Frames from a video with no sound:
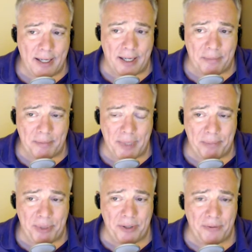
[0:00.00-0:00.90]
Um,
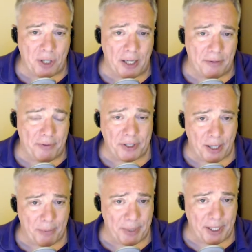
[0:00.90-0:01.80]
it behooves all of these
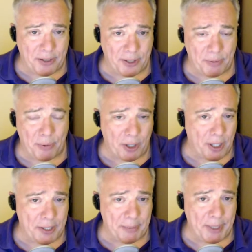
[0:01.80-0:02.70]
companies to support
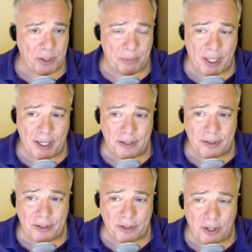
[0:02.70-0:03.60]
all the major
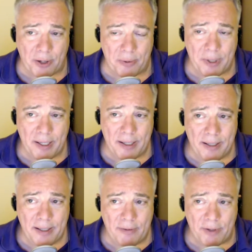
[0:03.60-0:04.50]
players. And so,
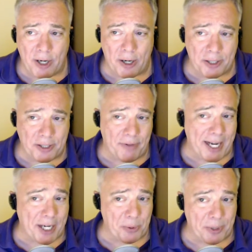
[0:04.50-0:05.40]
regardless of the
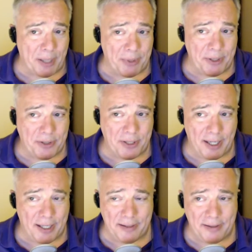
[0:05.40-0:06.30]
actual numbers,
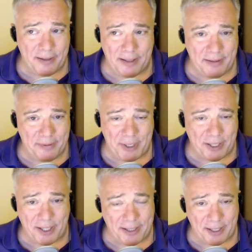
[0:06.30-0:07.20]
I, I would
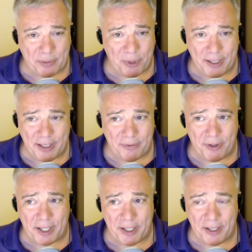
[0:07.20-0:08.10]
just say at this point, it's
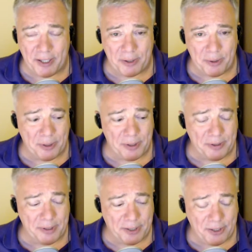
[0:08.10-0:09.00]
very clear that
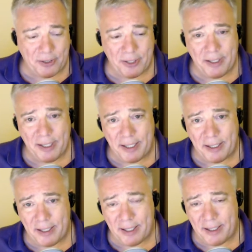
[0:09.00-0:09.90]
Google Assistant
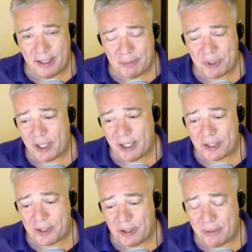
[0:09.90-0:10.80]
and uh, Amazon
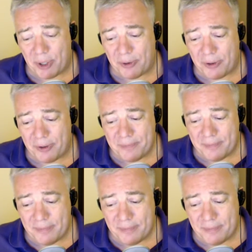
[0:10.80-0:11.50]
are both